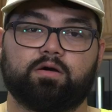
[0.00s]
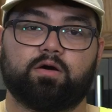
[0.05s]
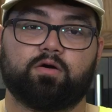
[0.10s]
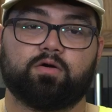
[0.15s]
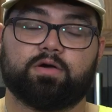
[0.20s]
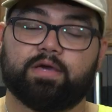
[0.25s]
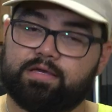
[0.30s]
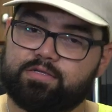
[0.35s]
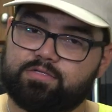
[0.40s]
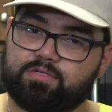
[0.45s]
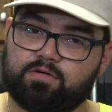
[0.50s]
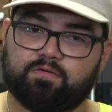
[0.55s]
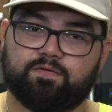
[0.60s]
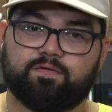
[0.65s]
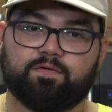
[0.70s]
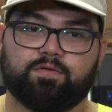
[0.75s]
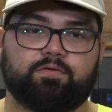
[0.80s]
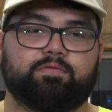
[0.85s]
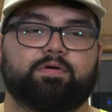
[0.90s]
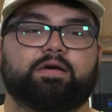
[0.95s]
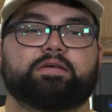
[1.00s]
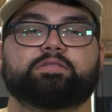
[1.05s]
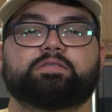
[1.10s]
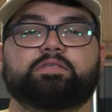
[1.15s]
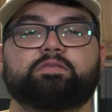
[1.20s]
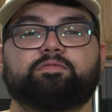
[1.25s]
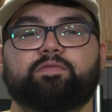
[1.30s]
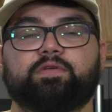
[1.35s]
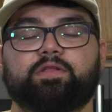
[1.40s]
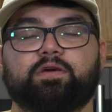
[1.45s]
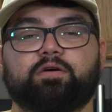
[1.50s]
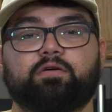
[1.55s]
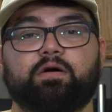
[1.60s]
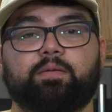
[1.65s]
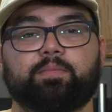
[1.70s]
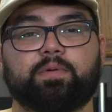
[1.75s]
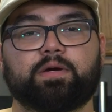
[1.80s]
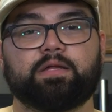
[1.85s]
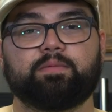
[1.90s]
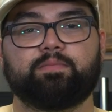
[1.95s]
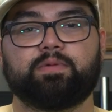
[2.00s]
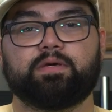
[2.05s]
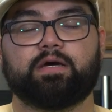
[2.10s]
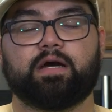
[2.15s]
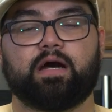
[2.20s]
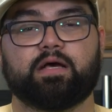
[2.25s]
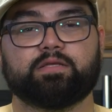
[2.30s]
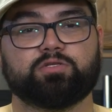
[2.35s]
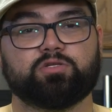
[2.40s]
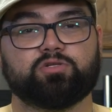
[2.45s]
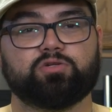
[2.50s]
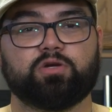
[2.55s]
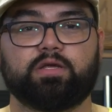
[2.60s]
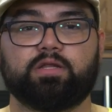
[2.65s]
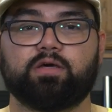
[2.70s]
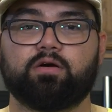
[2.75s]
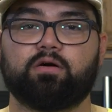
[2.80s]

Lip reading: Okay, so for the rest of the video, I'm going to be concentrating